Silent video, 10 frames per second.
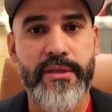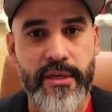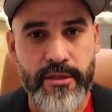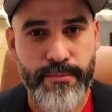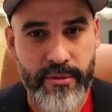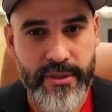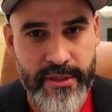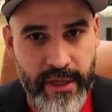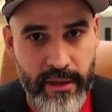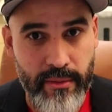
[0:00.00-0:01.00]

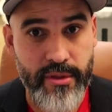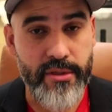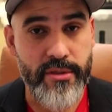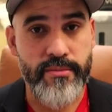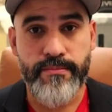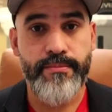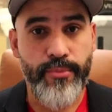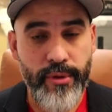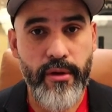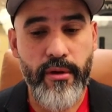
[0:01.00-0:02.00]
6%, which is
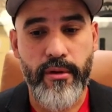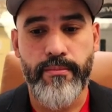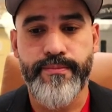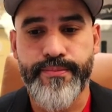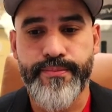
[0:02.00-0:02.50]
pretty good.